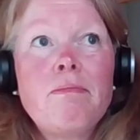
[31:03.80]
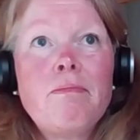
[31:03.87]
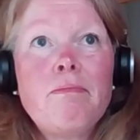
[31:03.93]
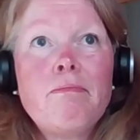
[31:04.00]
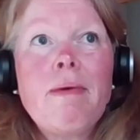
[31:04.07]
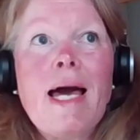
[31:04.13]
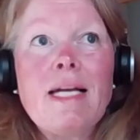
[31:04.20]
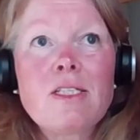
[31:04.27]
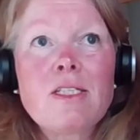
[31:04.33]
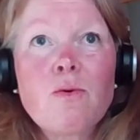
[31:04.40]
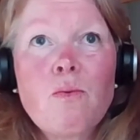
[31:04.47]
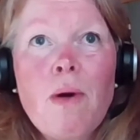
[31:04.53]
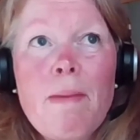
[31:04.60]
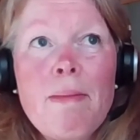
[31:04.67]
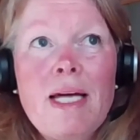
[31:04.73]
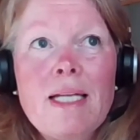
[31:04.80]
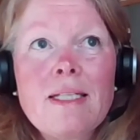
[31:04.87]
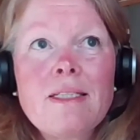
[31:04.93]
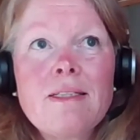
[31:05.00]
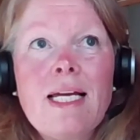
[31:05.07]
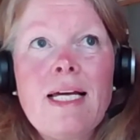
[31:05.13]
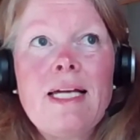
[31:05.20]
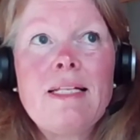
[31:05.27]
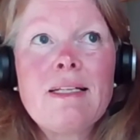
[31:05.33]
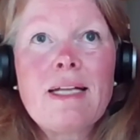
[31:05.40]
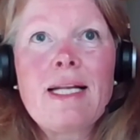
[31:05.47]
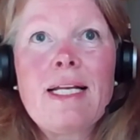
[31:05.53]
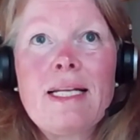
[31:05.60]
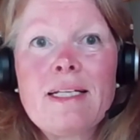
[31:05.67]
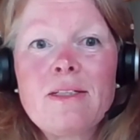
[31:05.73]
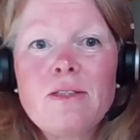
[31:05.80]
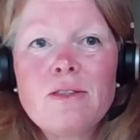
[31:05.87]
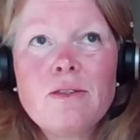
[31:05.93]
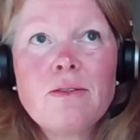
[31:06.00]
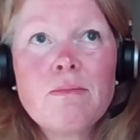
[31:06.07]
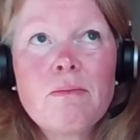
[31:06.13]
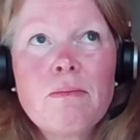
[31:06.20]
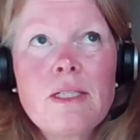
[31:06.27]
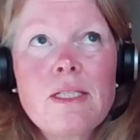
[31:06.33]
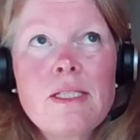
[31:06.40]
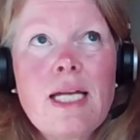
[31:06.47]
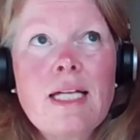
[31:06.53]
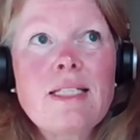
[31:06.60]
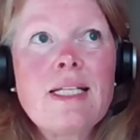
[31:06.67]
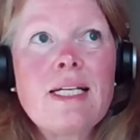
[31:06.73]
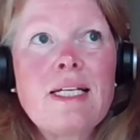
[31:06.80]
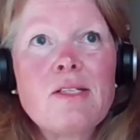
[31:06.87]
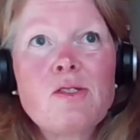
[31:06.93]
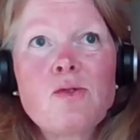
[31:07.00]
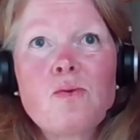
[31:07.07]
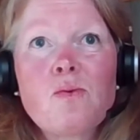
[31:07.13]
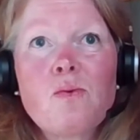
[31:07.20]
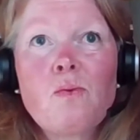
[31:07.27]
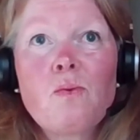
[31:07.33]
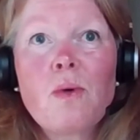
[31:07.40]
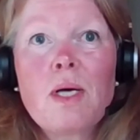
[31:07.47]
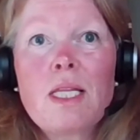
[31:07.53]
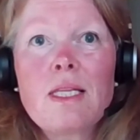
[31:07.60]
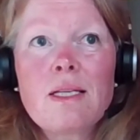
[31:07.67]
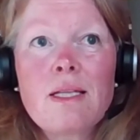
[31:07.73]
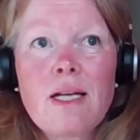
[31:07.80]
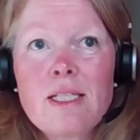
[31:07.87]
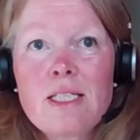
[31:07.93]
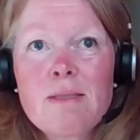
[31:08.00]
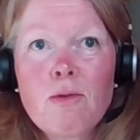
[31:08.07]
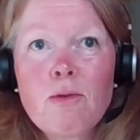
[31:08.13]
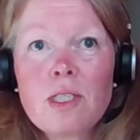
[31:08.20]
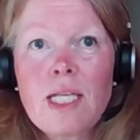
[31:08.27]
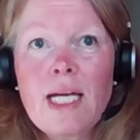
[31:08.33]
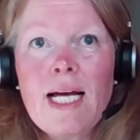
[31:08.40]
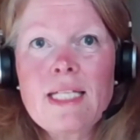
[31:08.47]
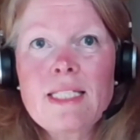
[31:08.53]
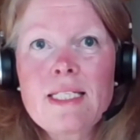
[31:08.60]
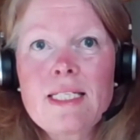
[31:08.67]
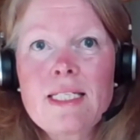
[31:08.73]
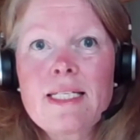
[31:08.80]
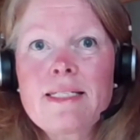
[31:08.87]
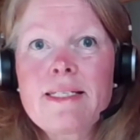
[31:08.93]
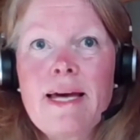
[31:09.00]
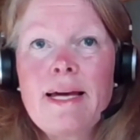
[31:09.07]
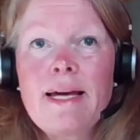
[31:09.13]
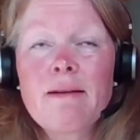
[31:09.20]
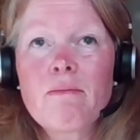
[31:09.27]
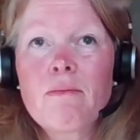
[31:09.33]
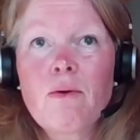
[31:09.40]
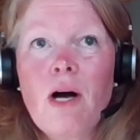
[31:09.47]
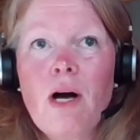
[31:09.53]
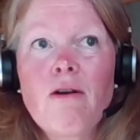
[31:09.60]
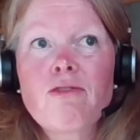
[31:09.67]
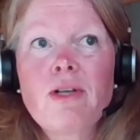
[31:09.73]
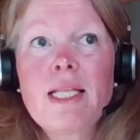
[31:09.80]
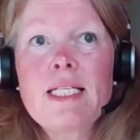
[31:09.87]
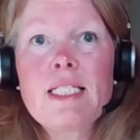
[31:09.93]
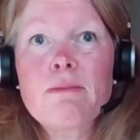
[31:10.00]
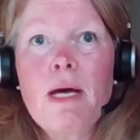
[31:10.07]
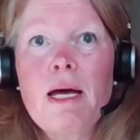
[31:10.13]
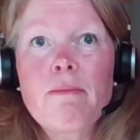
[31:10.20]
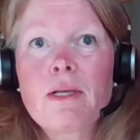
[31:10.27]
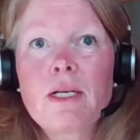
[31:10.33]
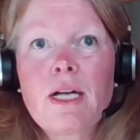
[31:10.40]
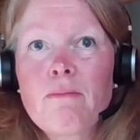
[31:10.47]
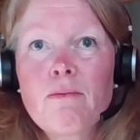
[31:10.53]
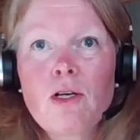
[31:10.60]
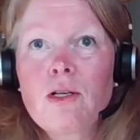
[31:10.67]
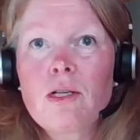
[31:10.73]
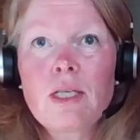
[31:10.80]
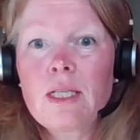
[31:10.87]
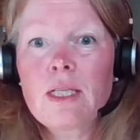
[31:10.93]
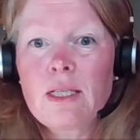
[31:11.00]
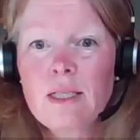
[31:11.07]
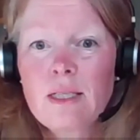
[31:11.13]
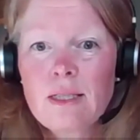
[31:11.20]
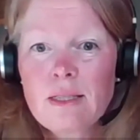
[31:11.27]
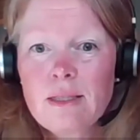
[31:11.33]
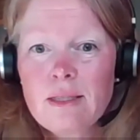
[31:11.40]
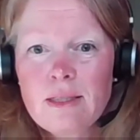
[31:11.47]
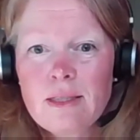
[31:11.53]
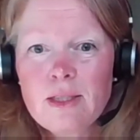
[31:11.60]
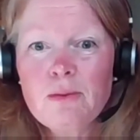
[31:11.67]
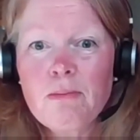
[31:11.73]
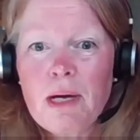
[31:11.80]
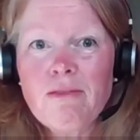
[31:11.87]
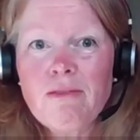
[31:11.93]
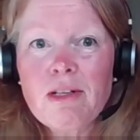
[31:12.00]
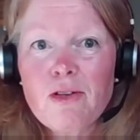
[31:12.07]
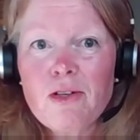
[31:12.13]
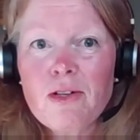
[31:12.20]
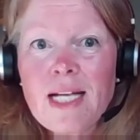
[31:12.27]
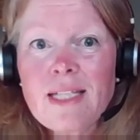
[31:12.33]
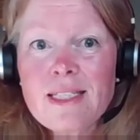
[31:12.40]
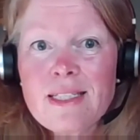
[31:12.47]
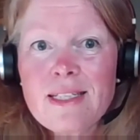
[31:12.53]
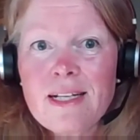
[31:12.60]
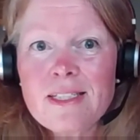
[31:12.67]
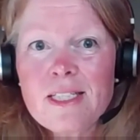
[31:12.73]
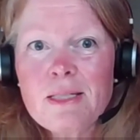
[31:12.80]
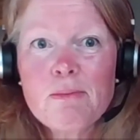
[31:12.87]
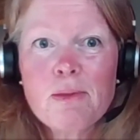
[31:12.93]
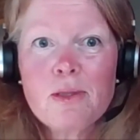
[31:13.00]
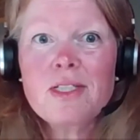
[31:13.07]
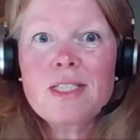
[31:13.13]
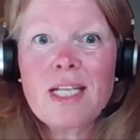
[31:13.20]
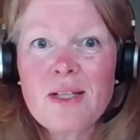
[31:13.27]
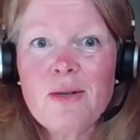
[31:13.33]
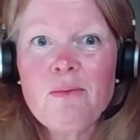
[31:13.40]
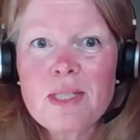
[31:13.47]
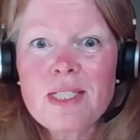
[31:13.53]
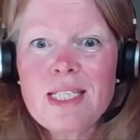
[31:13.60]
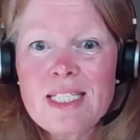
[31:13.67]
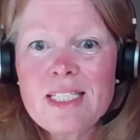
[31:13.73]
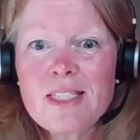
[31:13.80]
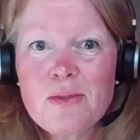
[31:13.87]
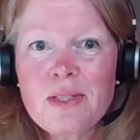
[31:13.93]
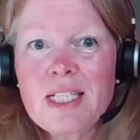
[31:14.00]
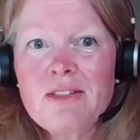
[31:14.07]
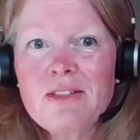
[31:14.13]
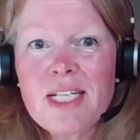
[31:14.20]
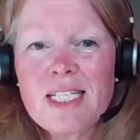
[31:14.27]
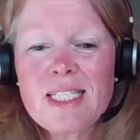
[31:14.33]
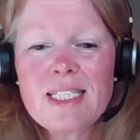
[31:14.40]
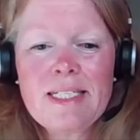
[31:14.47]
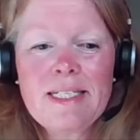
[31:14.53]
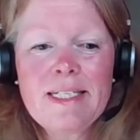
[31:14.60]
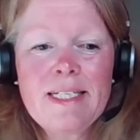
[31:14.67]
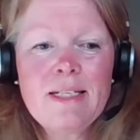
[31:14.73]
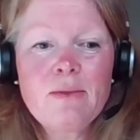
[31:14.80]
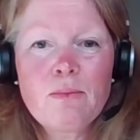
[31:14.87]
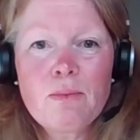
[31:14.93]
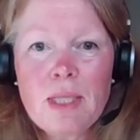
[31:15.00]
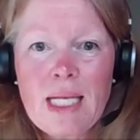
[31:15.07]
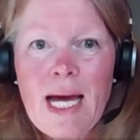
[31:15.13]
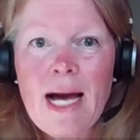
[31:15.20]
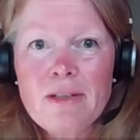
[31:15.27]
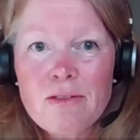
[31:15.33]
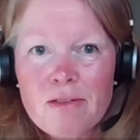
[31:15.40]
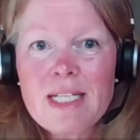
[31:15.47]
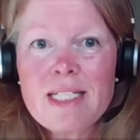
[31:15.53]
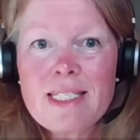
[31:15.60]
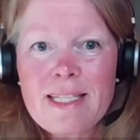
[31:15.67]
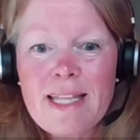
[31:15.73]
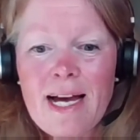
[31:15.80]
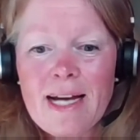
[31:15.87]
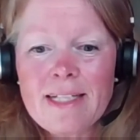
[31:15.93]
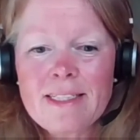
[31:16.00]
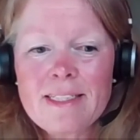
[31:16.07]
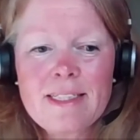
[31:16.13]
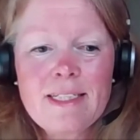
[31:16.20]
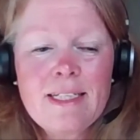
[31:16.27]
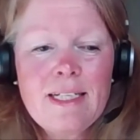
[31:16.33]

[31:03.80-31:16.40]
met women in clinical settings with a small diastasis saying, I've read this paper and I'm not going to do pelvic floor exercises because I don't want this to increase. We can't risk that.